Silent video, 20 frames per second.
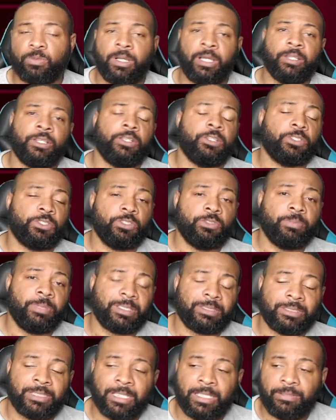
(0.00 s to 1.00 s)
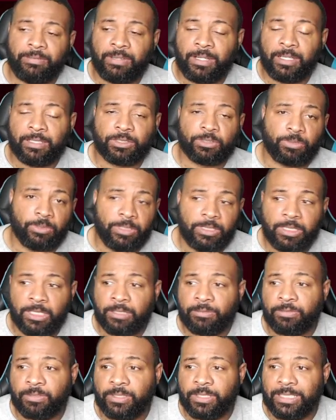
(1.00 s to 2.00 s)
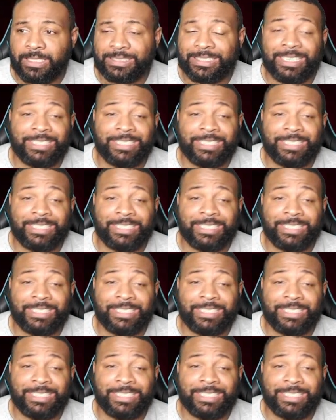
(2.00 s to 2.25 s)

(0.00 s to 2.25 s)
Why they're the two best 95s? Creed Humphrey gets